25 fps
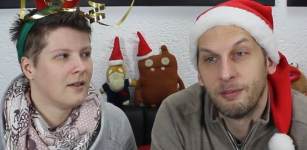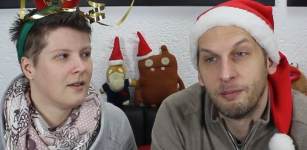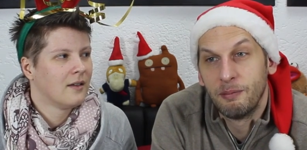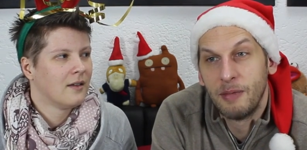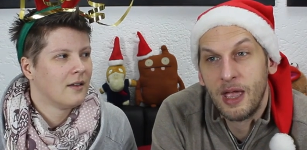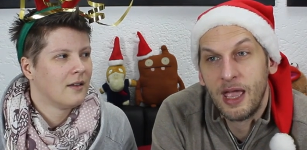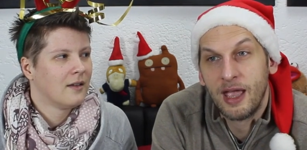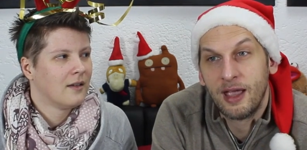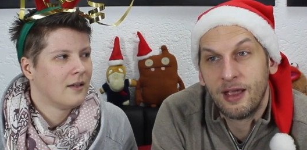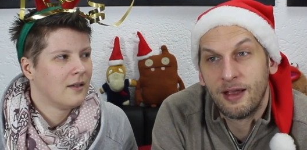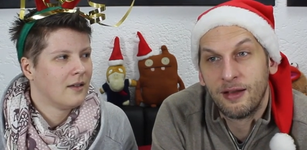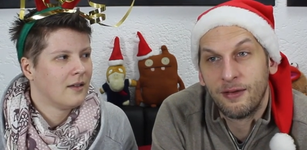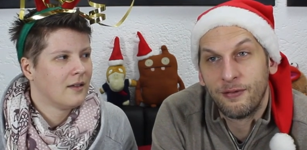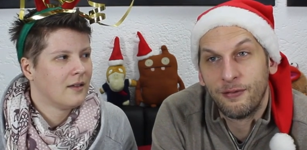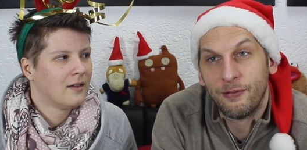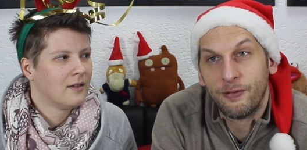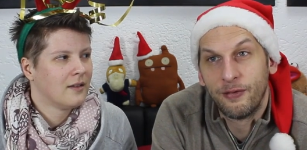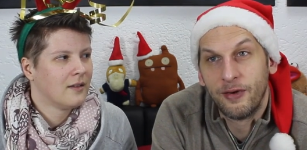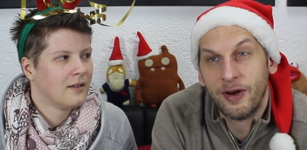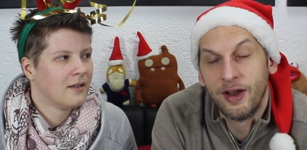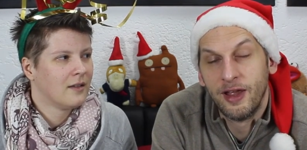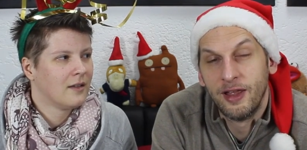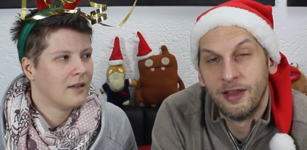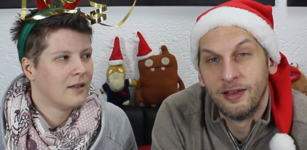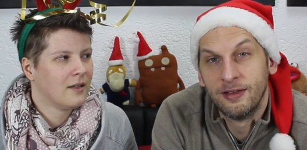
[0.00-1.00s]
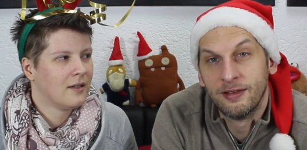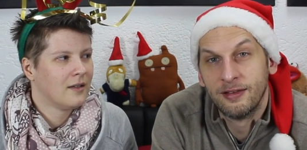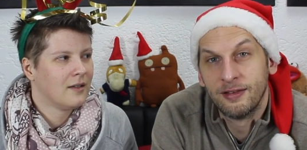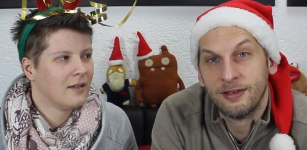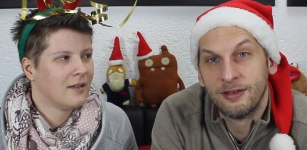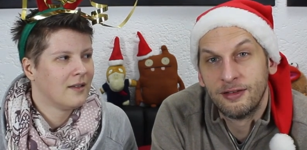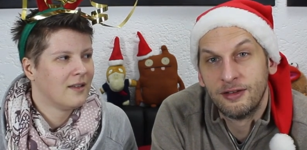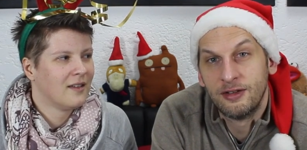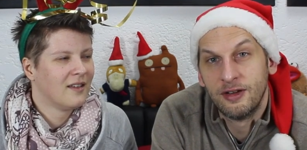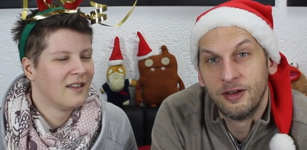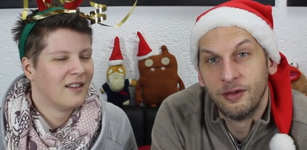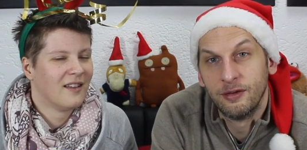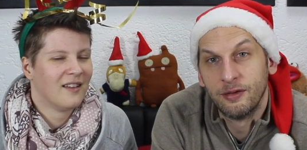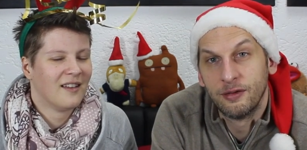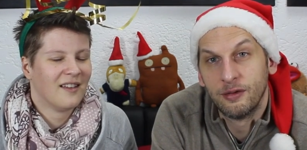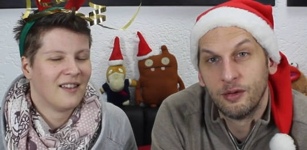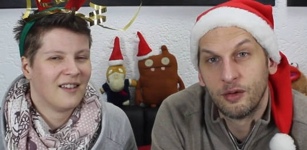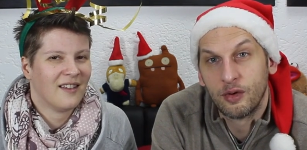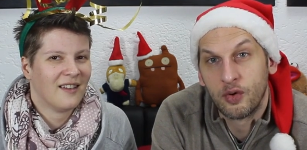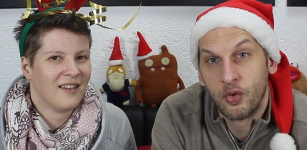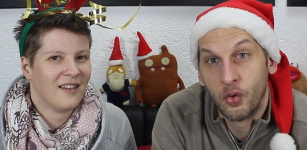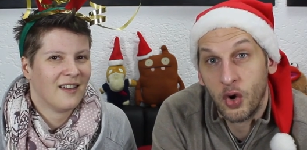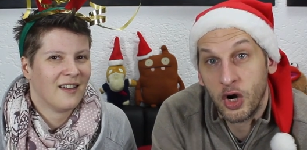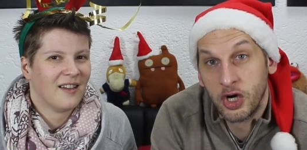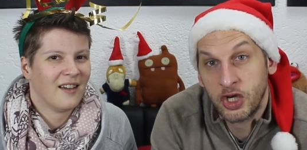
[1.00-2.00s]
Speaker 1: Make friends just to
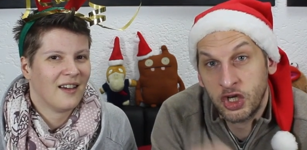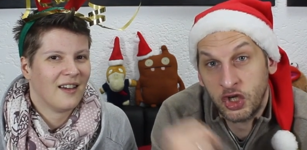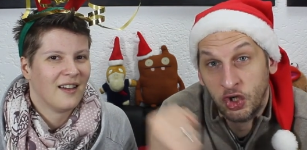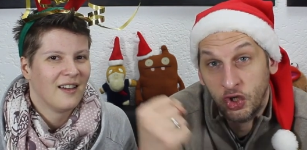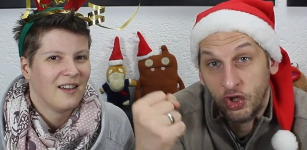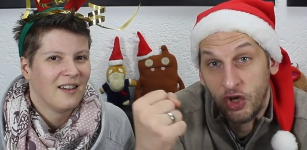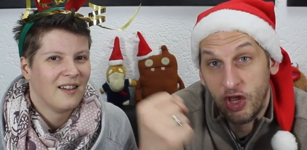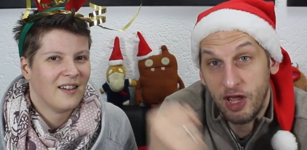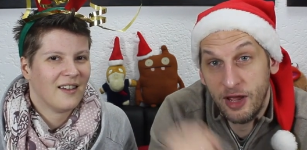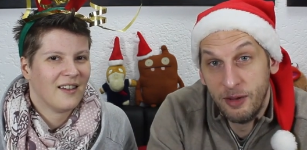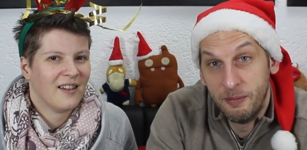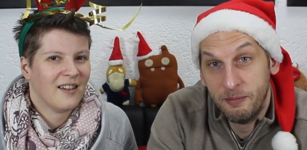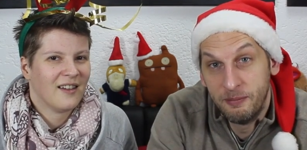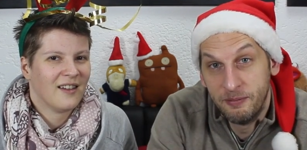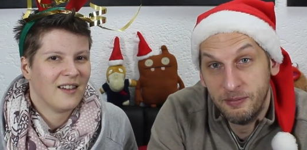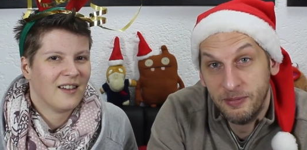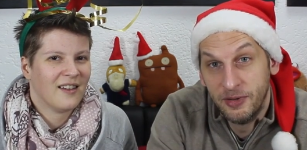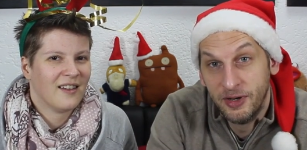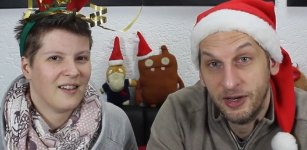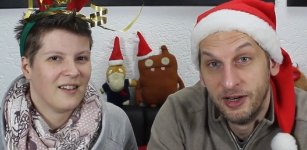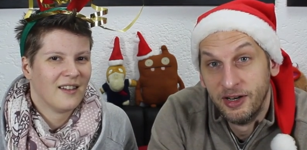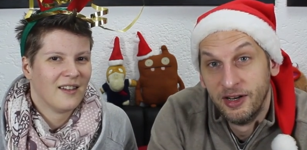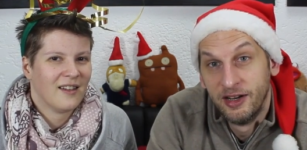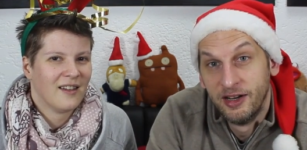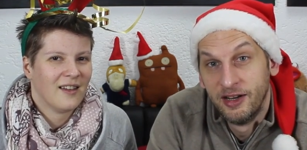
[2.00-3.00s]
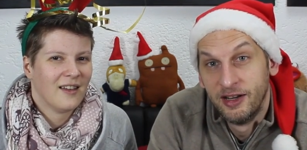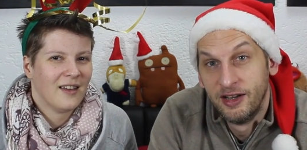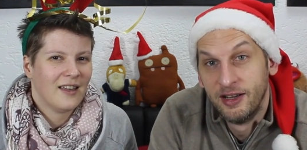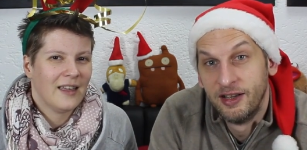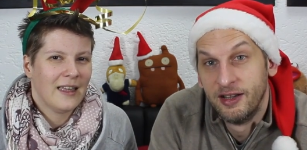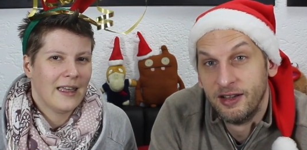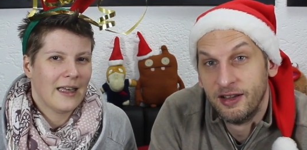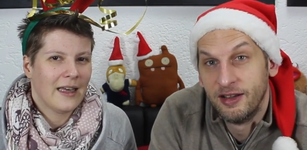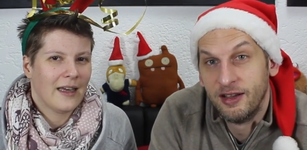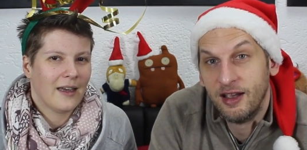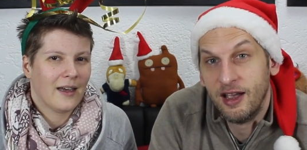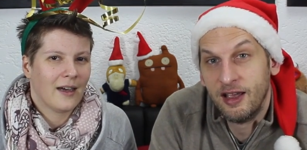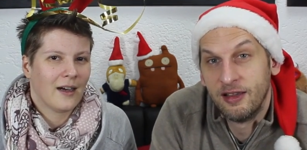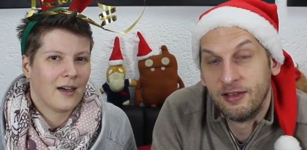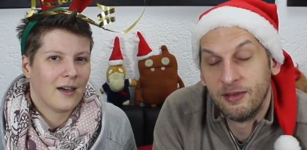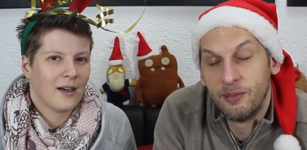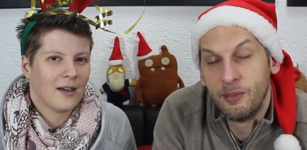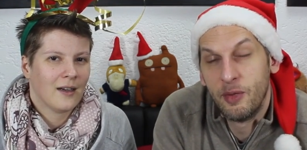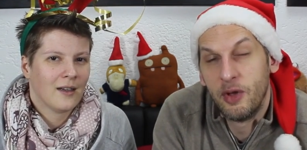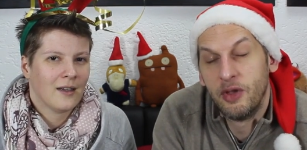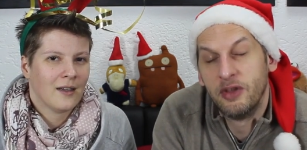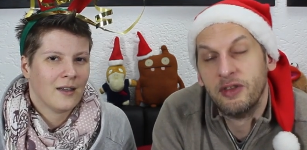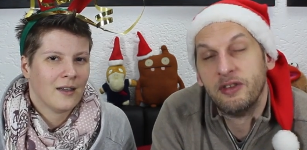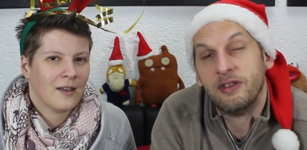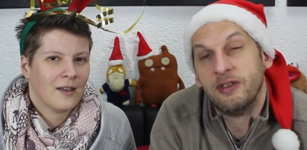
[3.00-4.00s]
crush them. Yeah. As a
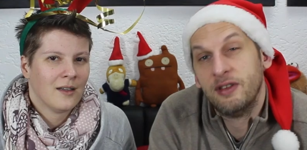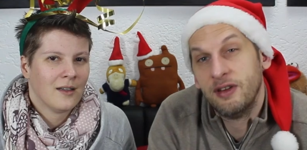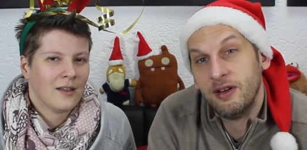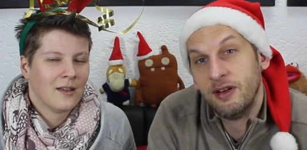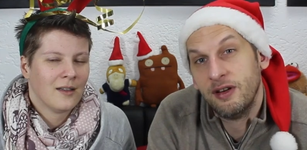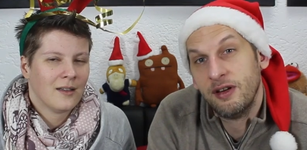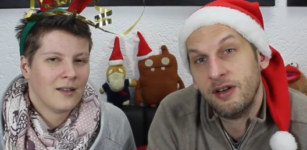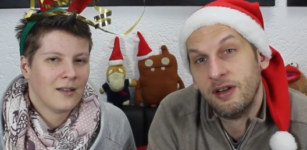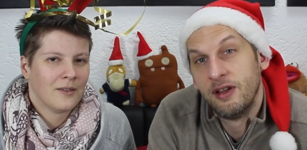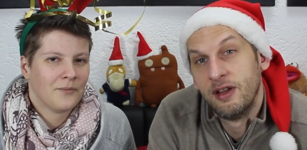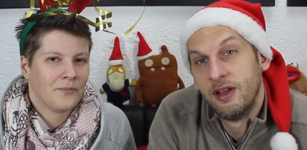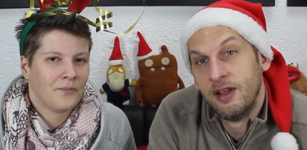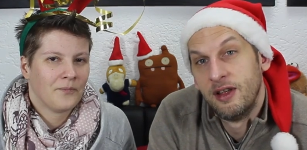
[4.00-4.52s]
monster.